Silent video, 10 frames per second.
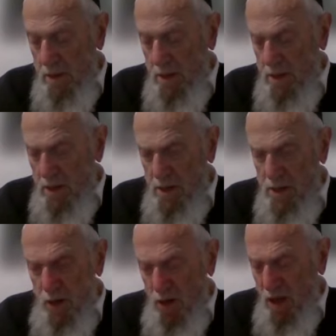
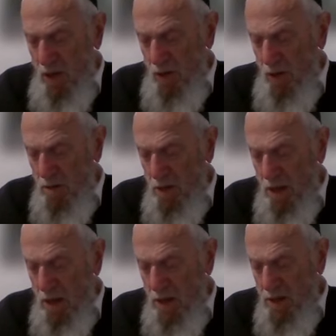he's not a good,
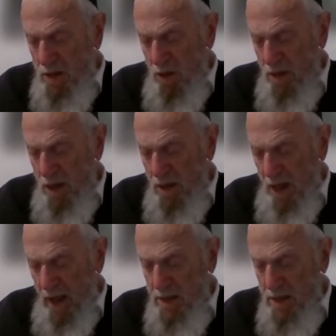he's not a
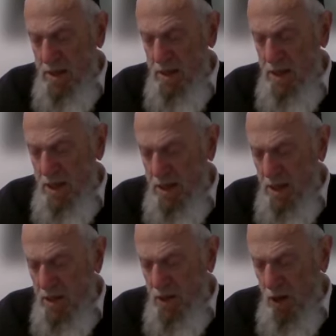nice,
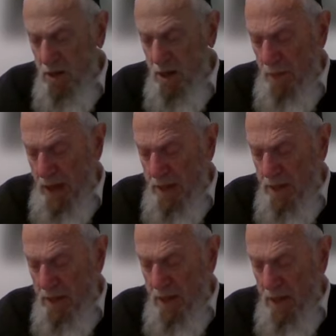he's got a bad
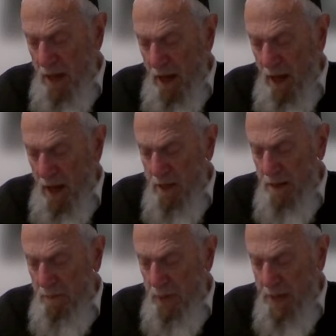eye,
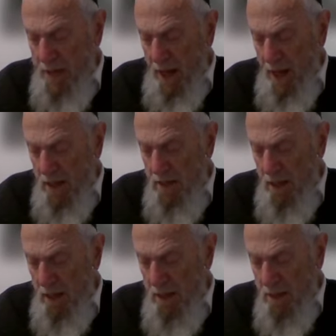a bad
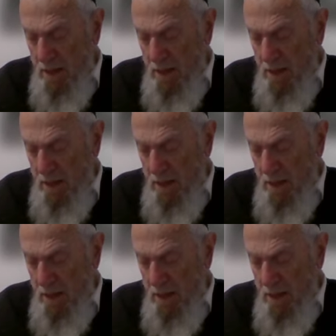character.